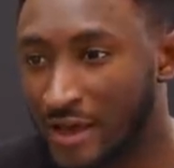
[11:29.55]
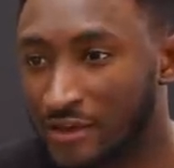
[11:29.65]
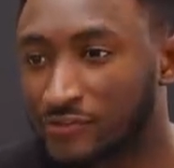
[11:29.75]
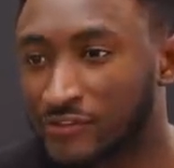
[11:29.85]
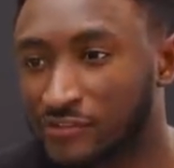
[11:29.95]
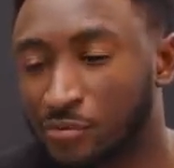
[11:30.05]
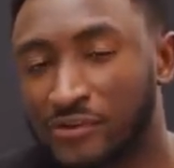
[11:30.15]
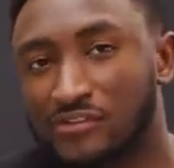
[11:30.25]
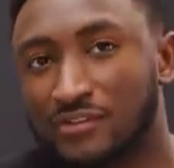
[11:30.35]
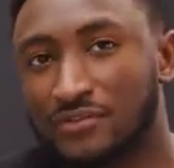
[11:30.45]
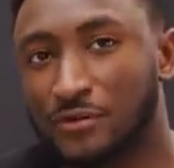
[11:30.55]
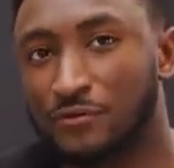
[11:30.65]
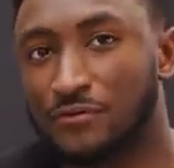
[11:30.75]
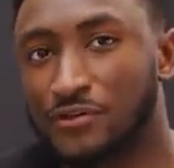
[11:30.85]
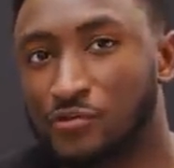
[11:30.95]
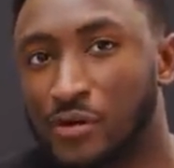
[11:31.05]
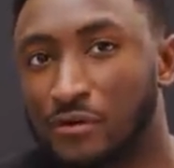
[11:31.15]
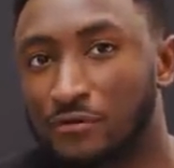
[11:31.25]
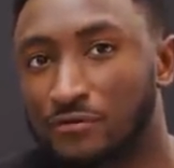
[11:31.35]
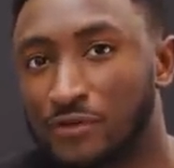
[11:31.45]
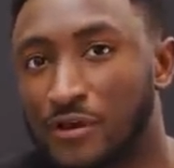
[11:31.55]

and a 6.7-liter V12